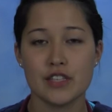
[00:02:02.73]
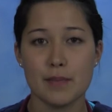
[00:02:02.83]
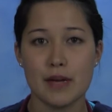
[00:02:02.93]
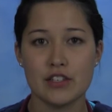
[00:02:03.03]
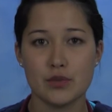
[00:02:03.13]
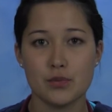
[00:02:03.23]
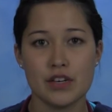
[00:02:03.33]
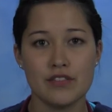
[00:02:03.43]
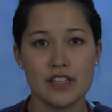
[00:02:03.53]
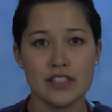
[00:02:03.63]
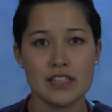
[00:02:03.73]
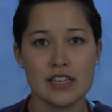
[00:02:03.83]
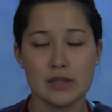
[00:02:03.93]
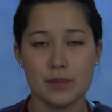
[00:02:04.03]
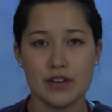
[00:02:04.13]
that patient previously
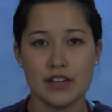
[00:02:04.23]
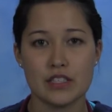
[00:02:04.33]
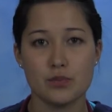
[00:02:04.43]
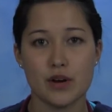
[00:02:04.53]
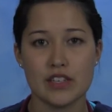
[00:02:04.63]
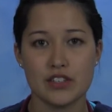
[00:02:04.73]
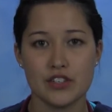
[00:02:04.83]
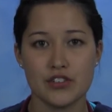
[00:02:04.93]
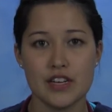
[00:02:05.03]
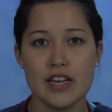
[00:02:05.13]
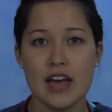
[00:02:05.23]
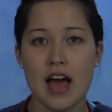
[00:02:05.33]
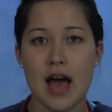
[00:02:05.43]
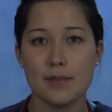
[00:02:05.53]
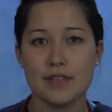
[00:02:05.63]
experienced breast surgery,
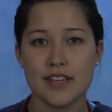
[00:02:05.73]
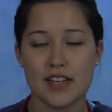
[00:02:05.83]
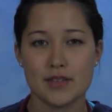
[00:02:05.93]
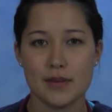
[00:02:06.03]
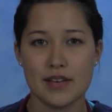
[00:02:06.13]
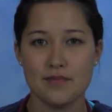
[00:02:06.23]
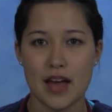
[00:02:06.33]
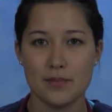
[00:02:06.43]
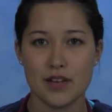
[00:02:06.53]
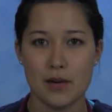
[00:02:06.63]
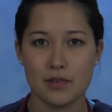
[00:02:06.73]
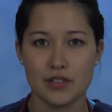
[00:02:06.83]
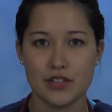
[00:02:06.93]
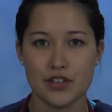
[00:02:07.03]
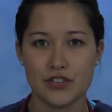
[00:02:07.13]
appendectomy, abdominal
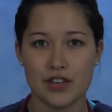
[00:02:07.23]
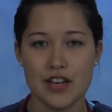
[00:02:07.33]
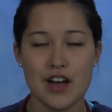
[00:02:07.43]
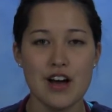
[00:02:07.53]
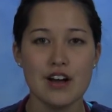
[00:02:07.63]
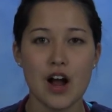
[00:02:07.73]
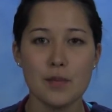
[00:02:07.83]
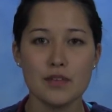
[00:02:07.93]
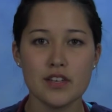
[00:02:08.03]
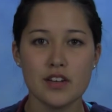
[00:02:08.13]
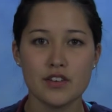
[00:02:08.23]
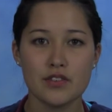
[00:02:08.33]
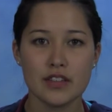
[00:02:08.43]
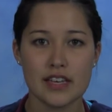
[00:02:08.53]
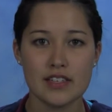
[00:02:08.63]
surgery, carpal tunnel
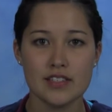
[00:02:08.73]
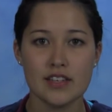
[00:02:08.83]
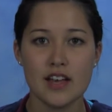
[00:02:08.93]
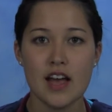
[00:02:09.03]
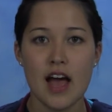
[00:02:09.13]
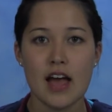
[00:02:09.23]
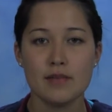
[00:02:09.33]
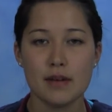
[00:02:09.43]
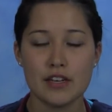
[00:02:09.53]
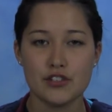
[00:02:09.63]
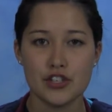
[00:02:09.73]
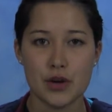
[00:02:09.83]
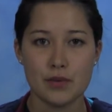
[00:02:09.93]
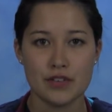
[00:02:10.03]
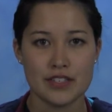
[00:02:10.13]
release, and
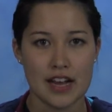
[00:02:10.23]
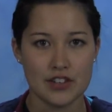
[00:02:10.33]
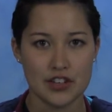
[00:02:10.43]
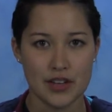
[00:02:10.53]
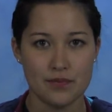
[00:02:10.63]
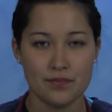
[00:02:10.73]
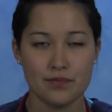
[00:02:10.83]
meningioma resection.